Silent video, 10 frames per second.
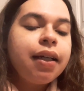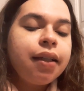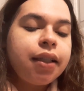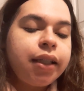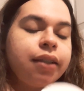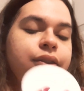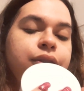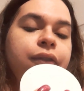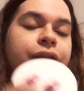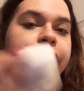the
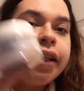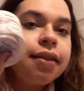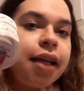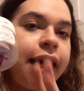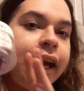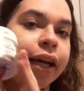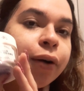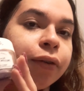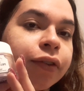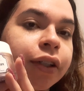Too Faced
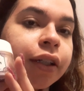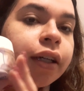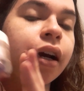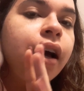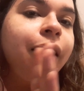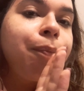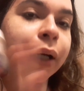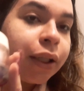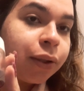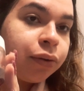Hangover
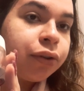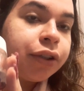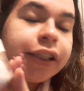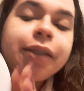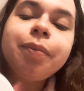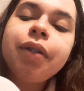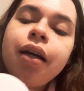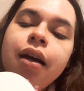Pillow Cream.